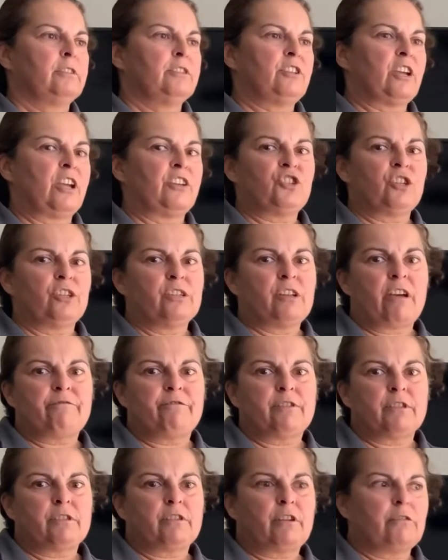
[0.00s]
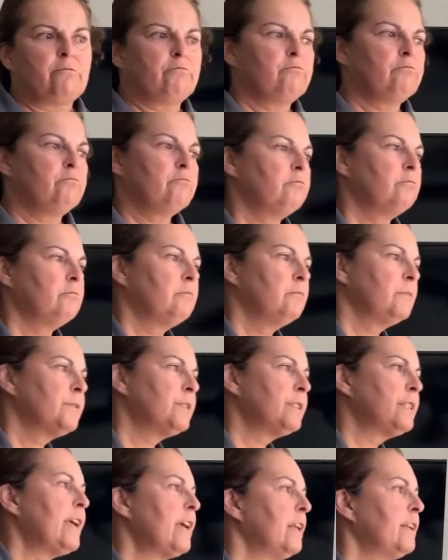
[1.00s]
Attention deficit.
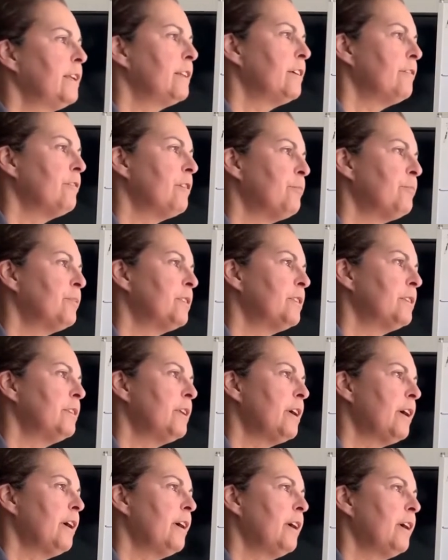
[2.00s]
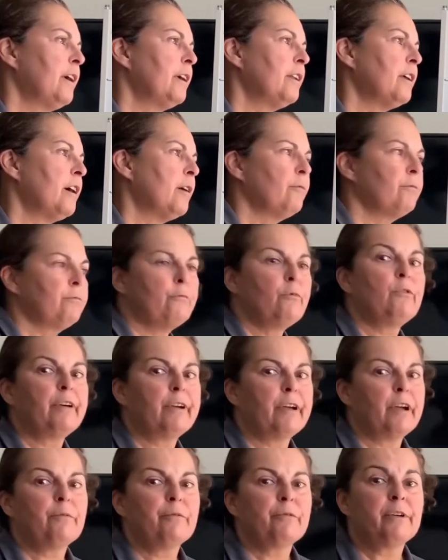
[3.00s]
Standing there up at the net, oh boy,
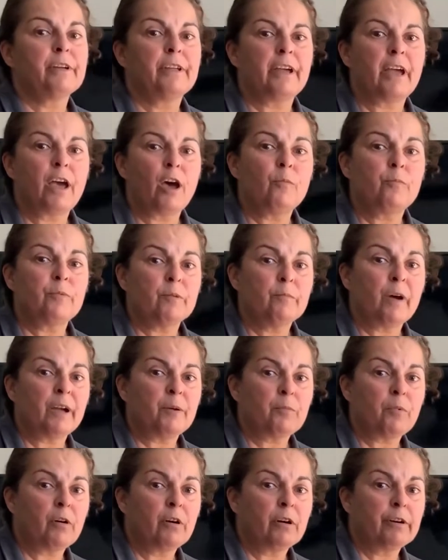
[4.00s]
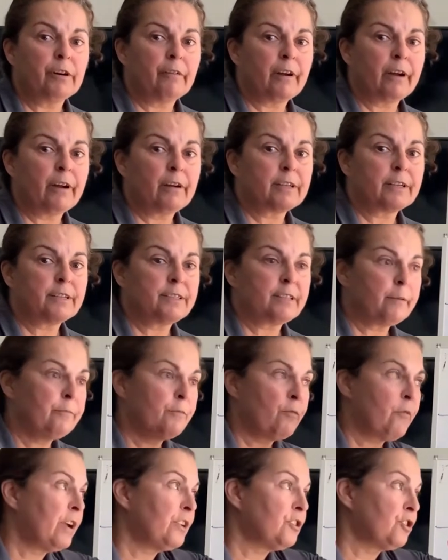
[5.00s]
I'm really helping my partner out because
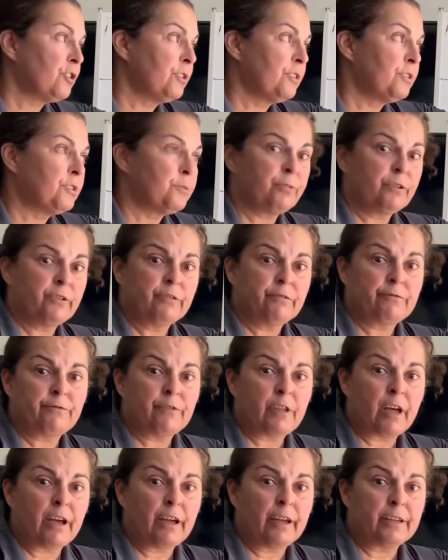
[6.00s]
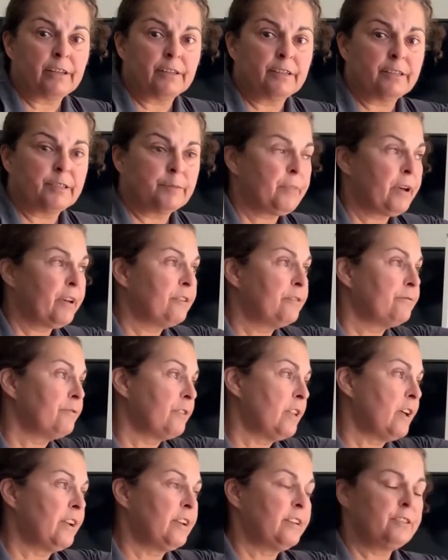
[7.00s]
I'm watching this bird fly and these
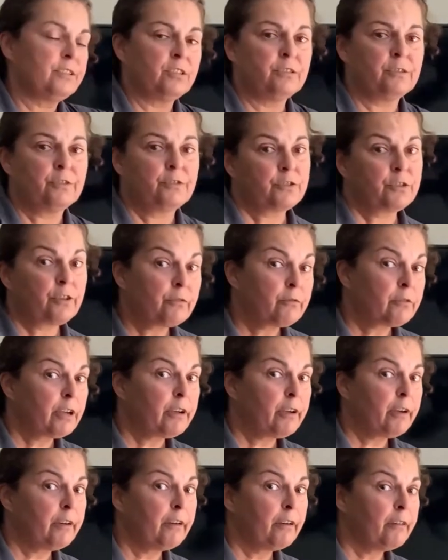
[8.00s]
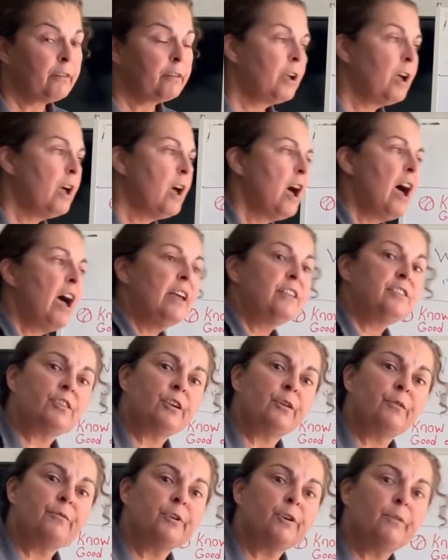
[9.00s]
butterflies, and they're so cute.
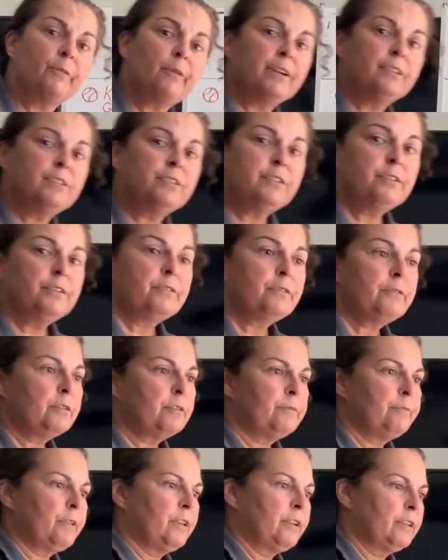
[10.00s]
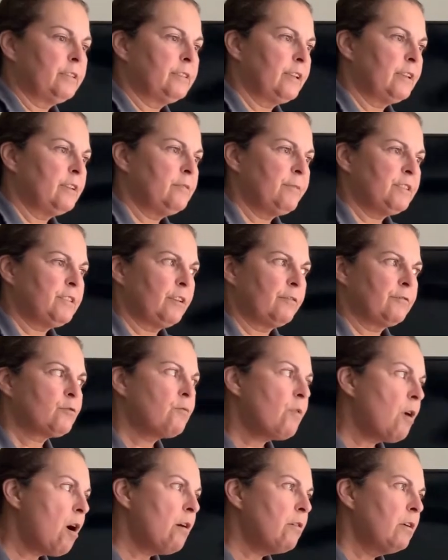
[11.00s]
So what do? I'm like, say to myself,
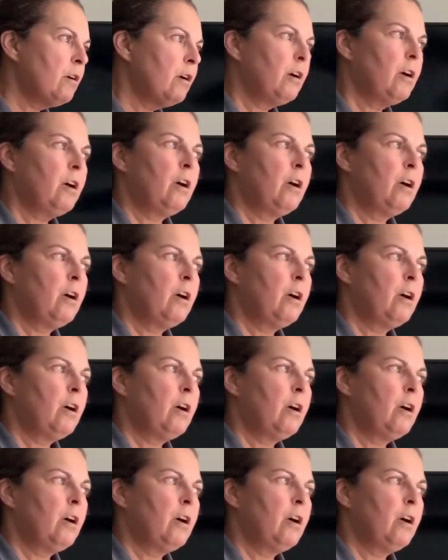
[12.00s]
squirrel.